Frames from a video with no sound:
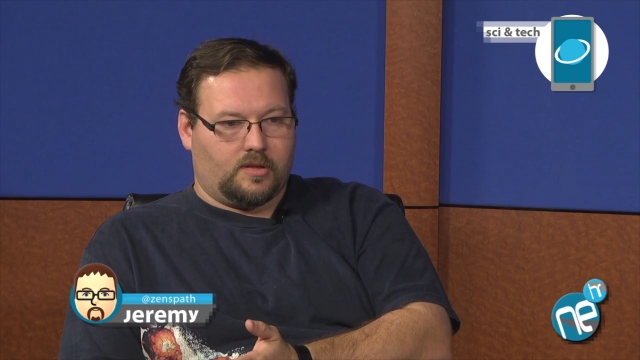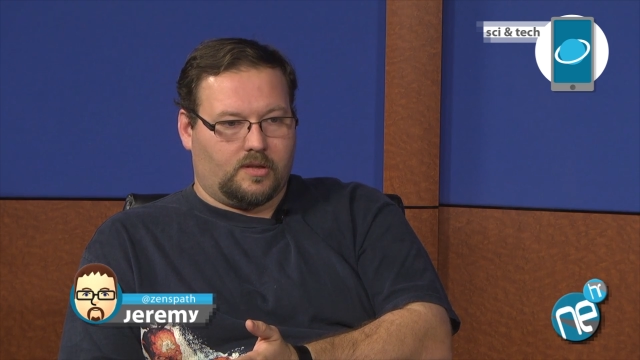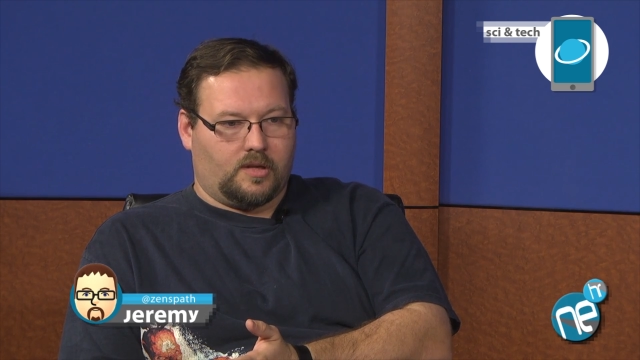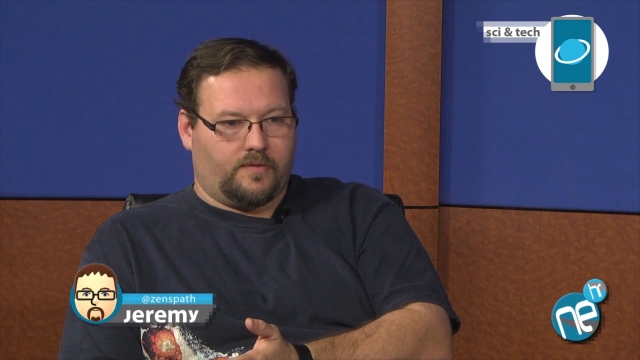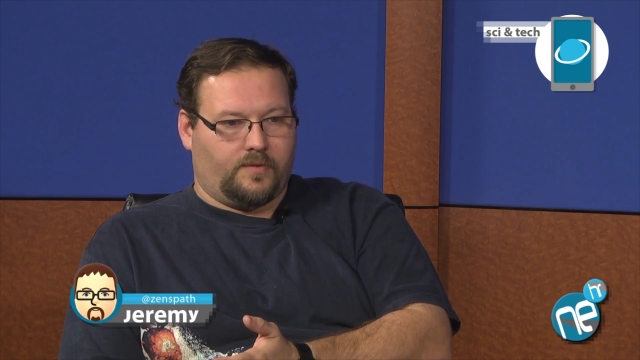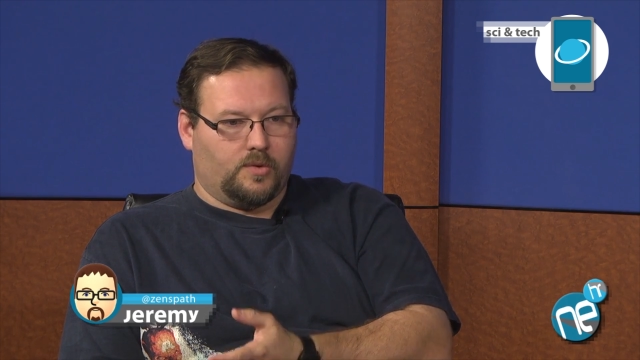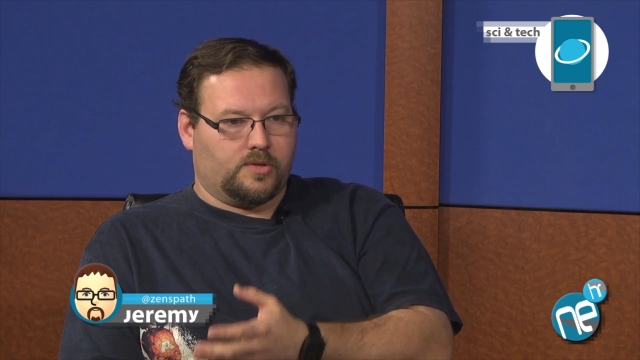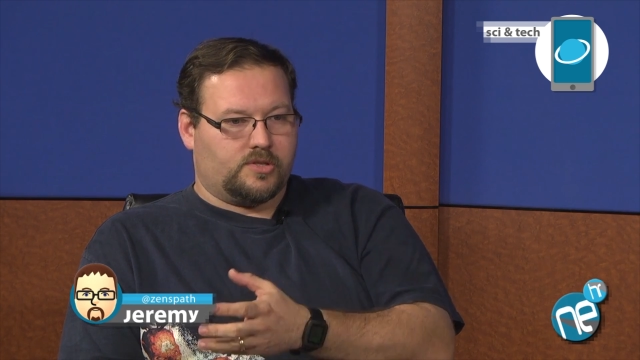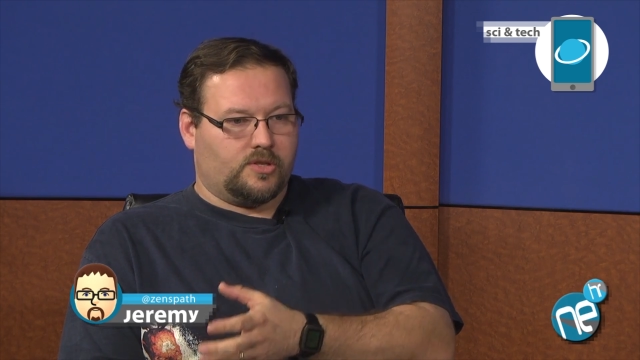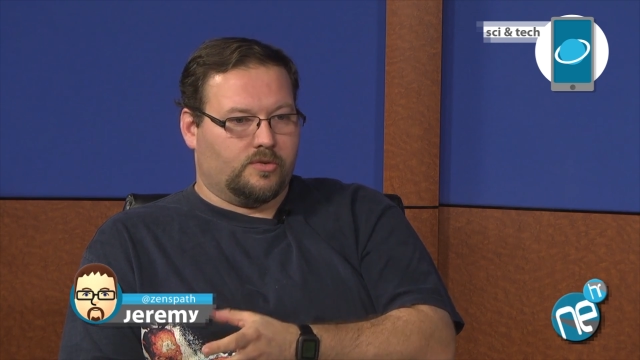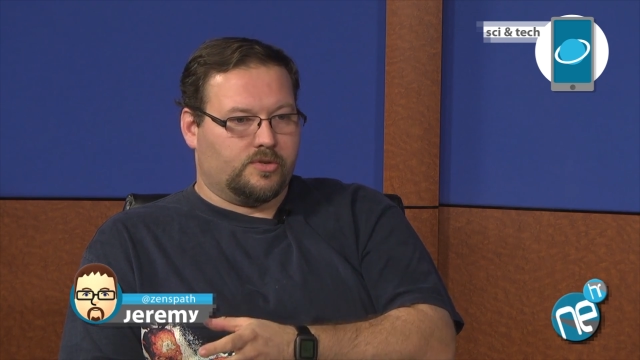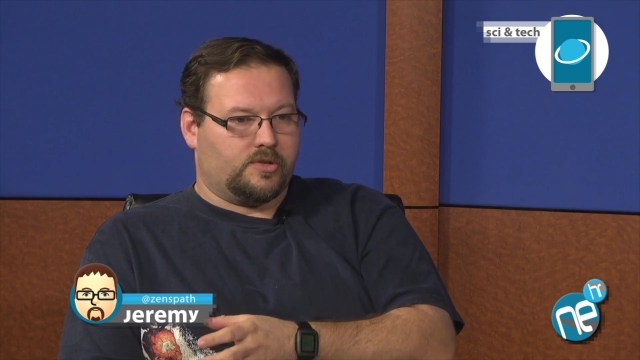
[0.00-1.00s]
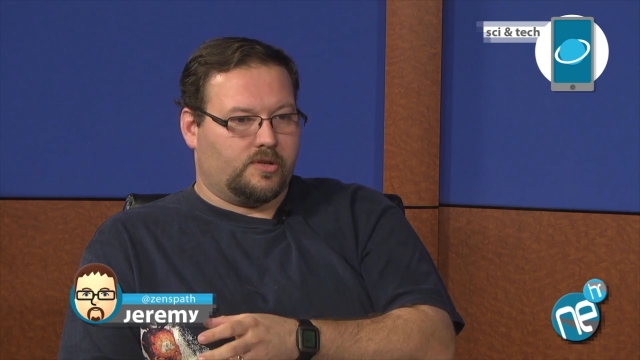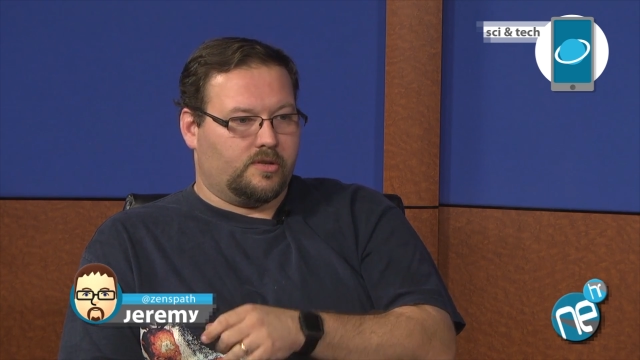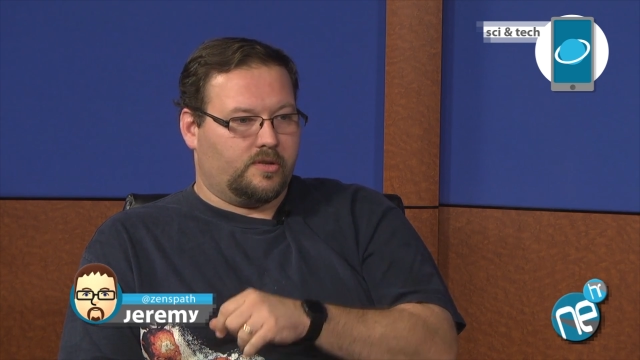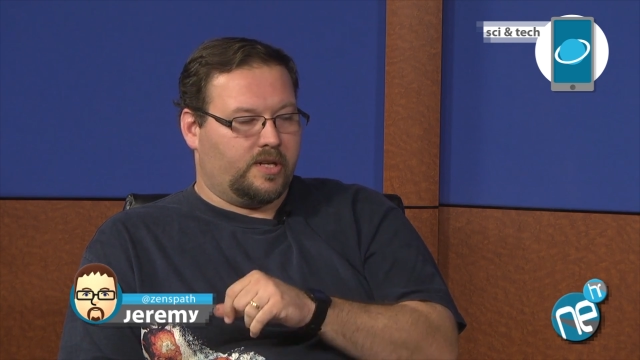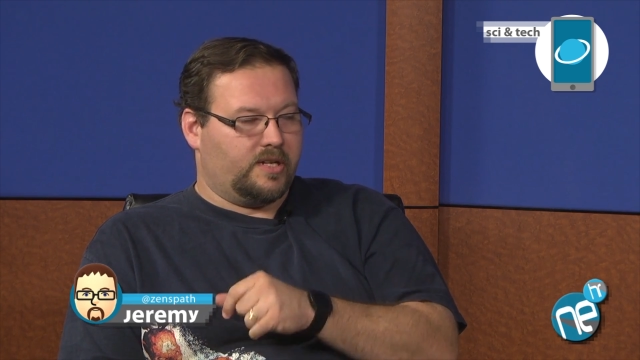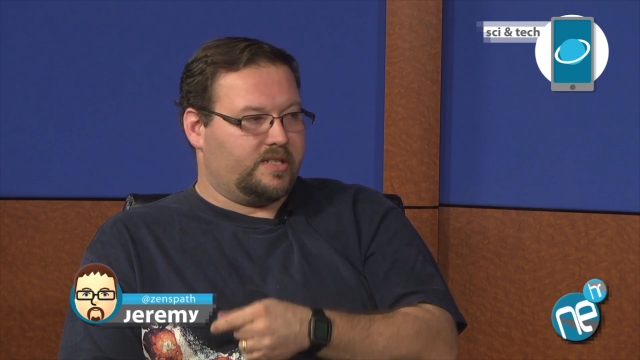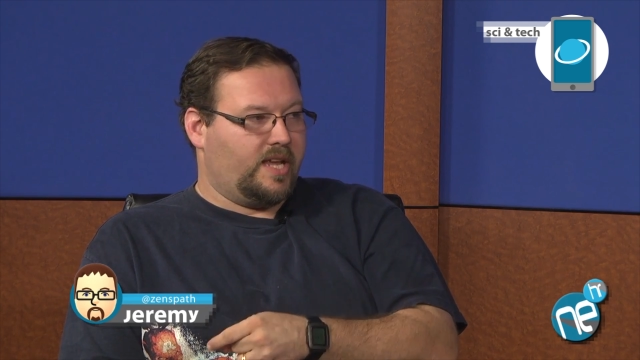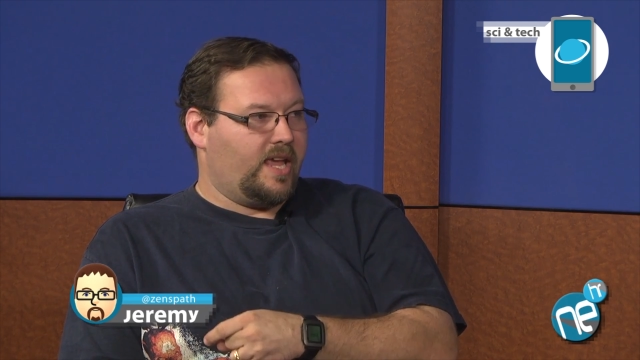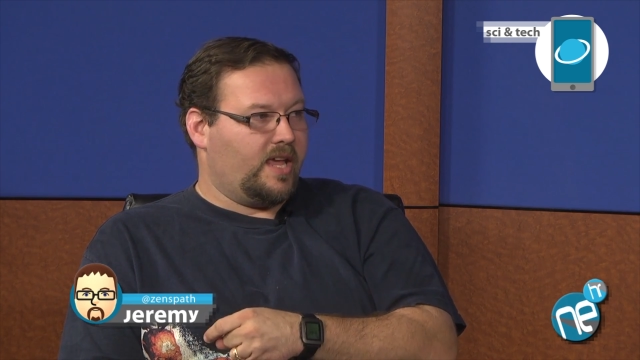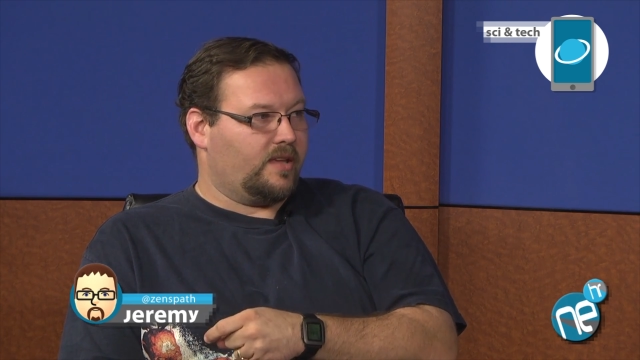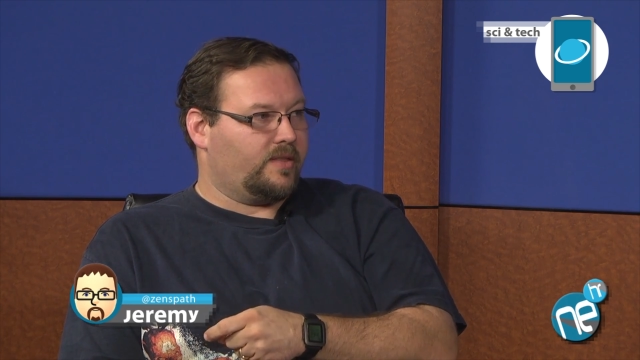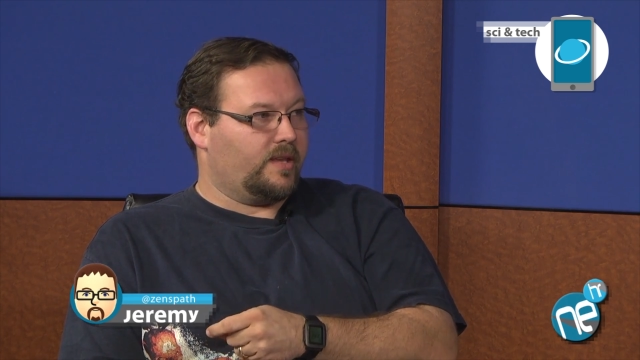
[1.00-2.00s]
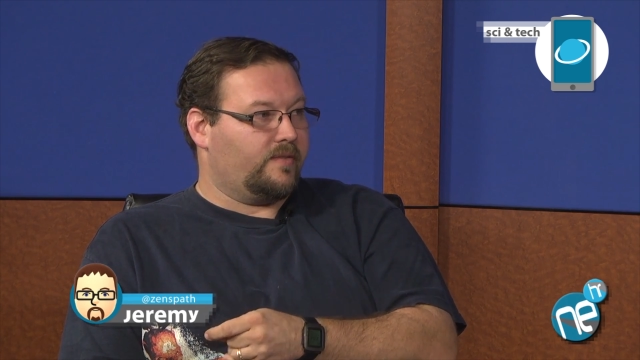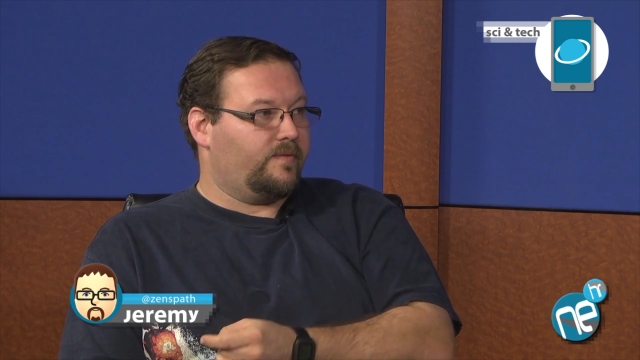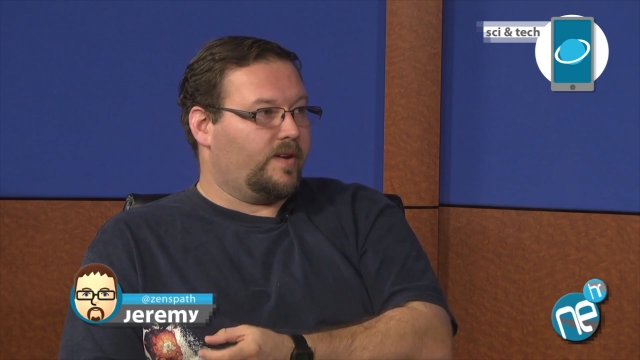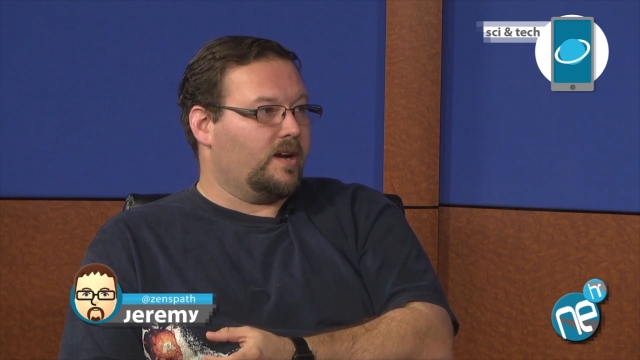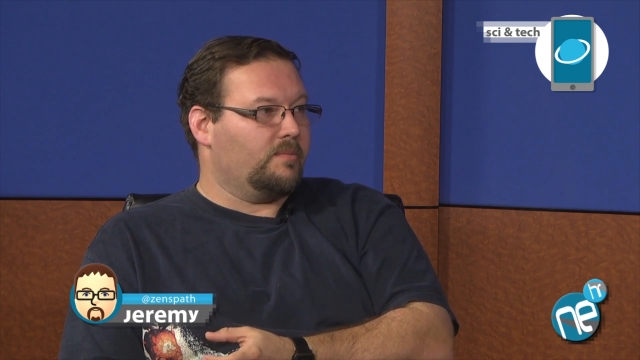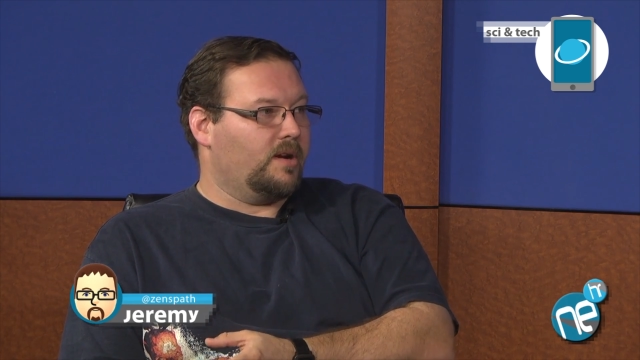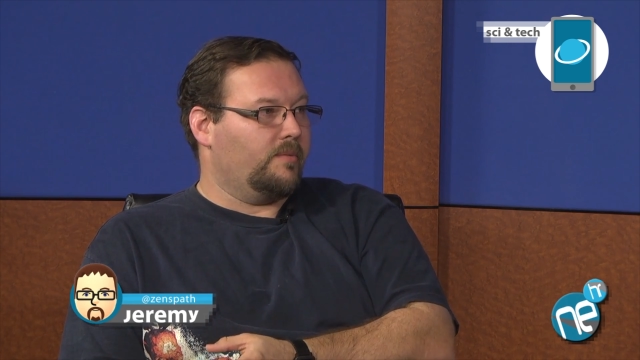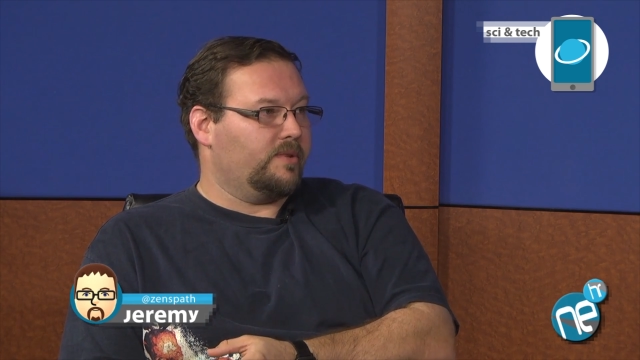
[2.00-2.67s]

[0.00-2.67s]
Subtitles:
foreign soldier in a tank. They had firebombed